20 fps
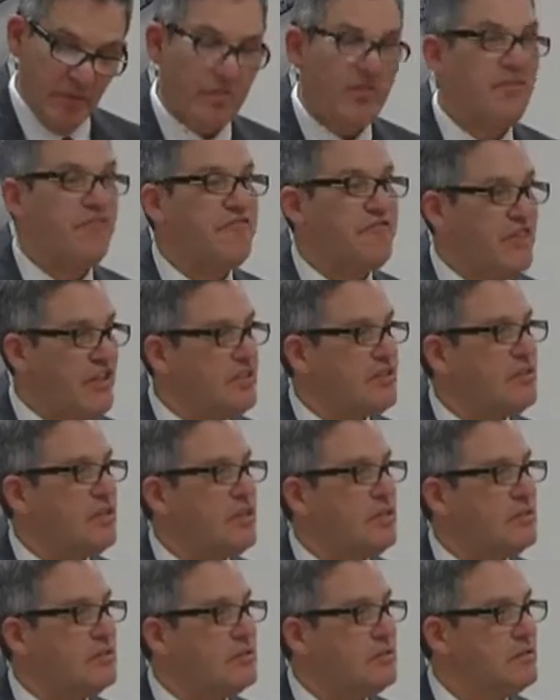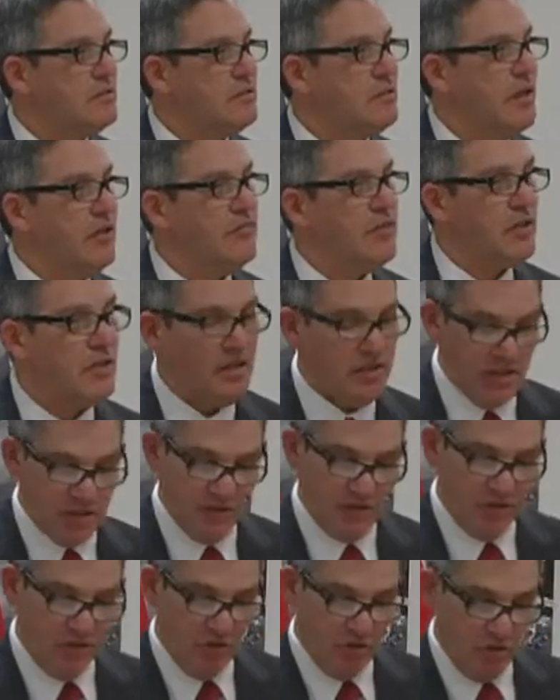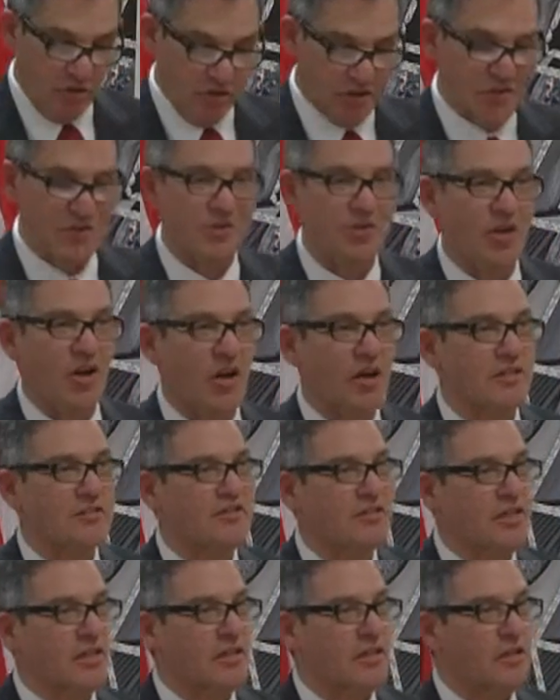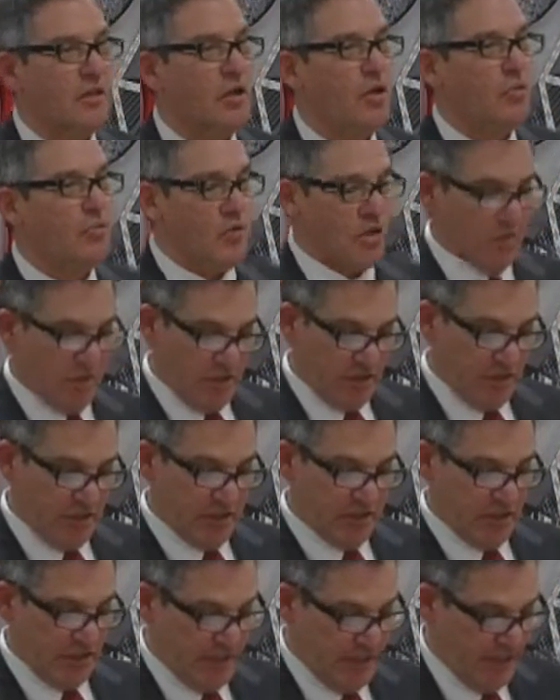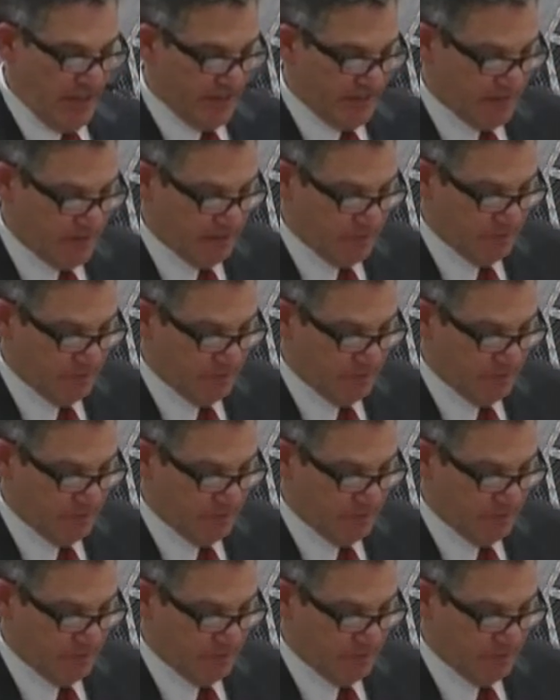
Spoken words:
the fixing of the Calexico Cultural Arts Center where we sit tonight.